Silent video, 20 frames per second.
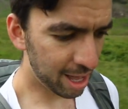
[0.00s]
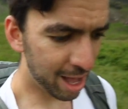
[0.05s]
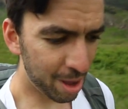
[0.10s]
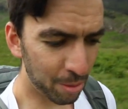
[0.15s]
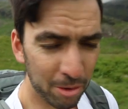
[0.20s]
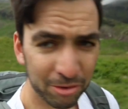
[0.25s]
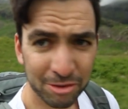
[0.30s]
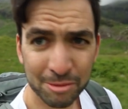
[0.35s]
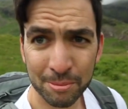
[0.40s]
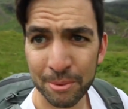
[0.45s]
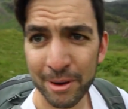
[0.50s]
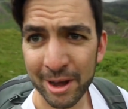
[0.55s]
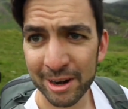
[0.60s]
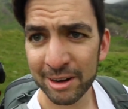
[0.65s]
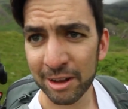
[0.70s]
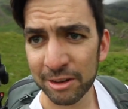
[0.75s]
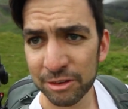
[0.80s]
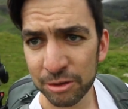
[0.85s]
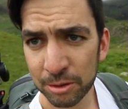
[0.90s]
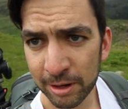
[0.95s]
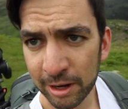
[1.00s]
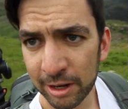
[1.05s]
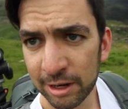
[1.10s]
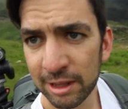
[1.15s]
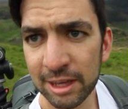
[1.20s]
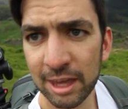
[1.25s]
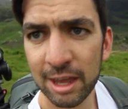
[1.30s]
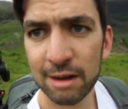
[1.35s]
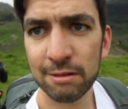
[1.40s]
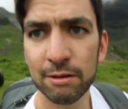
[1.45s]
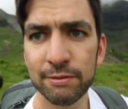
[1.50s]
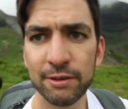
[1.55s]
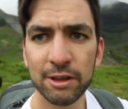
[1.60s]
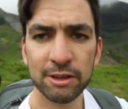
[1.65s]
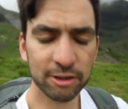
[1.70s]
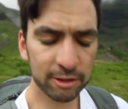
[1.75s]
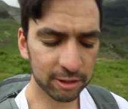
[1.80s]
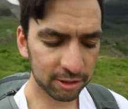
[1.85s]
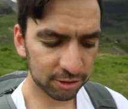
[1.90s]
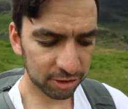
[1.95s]
I wasn't planning on doing any gear
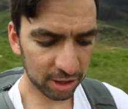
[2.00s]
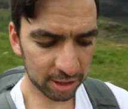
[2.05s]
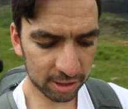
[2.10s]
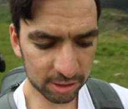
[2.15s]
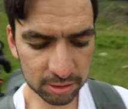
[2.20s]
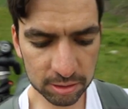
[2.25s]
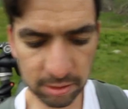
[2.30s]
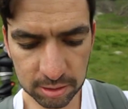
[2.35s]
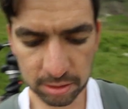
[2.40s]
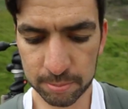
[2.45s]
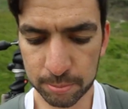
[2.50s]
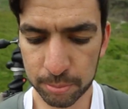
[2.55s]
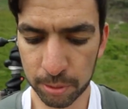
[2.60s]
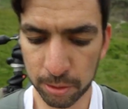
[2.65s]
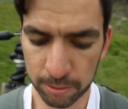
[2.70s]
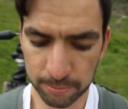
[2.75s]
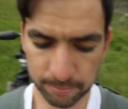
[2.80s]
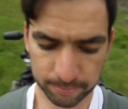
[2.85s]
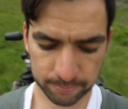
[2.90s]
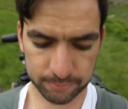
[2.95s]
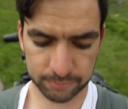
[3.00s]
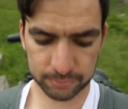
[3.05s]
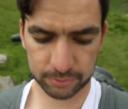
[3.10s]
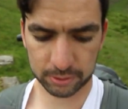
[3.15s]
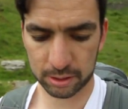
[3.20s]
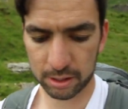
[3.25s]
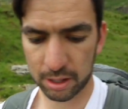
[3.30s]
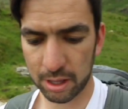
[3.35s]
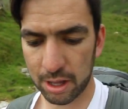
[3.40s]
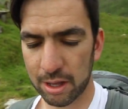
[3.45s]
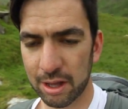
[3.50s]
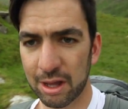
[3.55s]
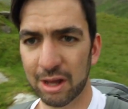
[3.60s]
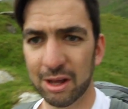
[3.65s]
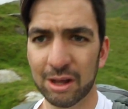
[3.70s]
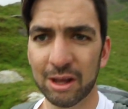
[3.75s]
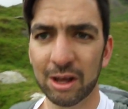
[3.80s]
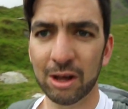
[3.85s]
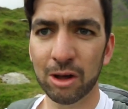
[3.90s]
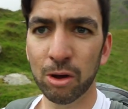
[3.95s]
reviews on this channel, but
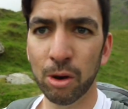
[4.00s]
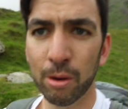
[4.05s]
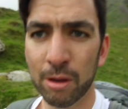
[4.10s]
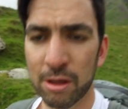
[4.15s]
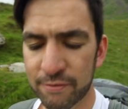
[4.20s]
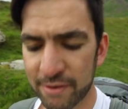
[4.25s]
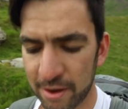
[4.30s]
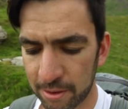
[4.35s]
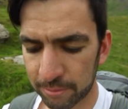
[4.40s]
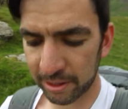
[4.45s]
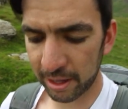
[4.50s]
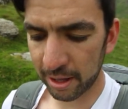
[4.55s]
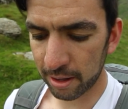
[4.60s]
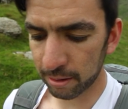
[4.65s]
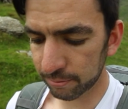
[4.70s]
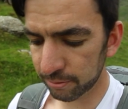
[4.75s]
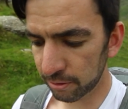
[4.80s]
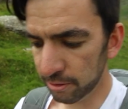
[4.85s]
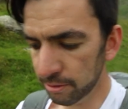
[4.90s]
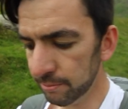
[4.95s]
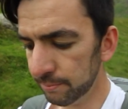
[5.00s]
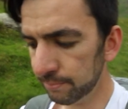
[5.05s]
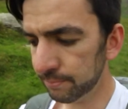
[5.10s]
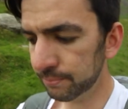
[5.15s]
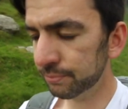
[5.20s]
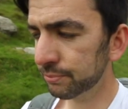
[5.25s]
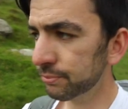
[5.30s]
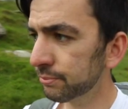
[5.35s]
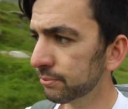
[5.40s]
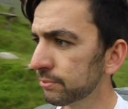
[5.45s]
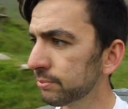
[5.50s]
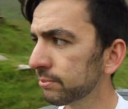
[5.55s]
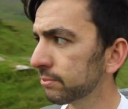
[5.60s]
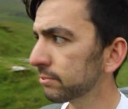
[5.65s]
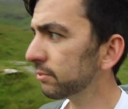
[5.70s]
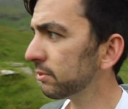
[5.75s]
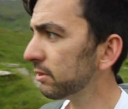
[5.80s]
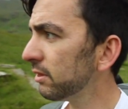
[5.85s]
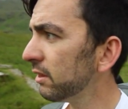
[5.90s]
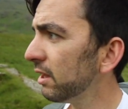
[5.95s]
I hope you found it helpful.
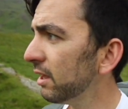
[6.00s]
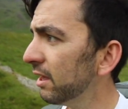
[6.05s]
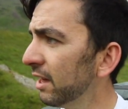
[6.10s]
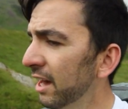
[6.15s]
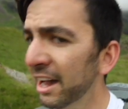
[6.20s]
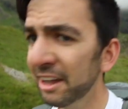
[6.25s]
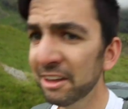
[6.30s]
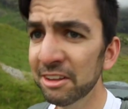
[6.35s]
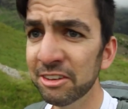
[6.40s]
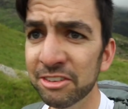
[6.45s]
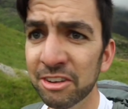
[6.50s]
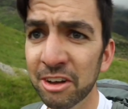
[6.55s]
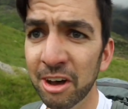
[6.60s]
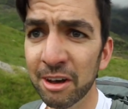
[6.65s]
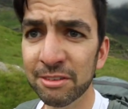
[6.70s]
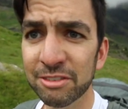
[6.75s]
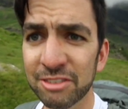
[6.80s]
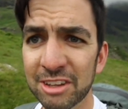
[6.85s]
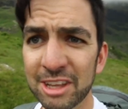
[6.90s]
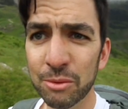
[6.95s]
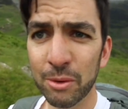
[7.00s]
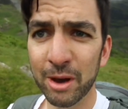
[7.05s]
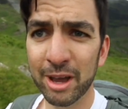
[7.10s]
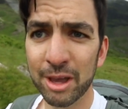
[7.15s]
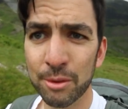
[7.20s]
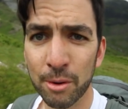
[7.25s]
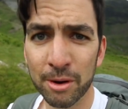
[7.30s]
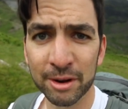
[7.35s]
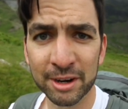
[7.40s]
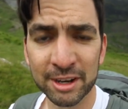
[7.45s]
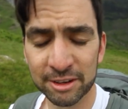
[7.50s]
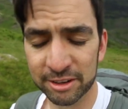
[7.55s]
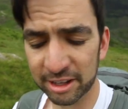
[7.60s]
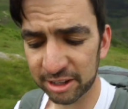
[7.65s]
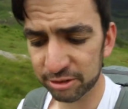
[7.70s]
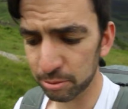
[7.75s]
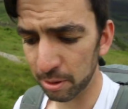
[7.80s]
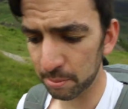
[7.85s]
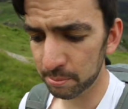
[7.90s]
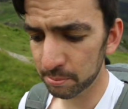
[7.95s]
I can sort of see why you wanted
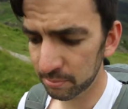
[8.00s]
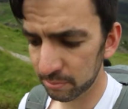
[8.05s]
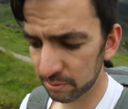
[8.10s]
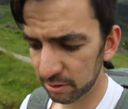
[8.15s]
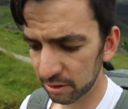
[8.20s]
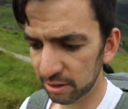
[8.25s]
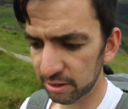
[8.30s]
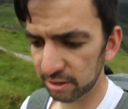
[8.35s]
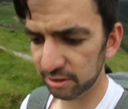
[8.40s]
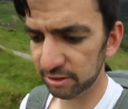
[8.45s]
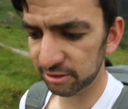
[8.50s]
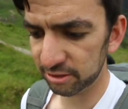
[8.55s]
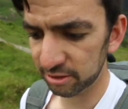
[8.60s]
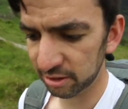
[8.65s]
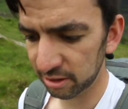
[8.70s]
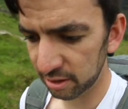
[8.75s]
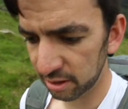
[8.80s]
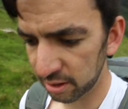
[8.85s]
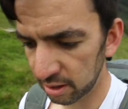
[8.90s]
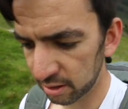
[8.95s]
this one, because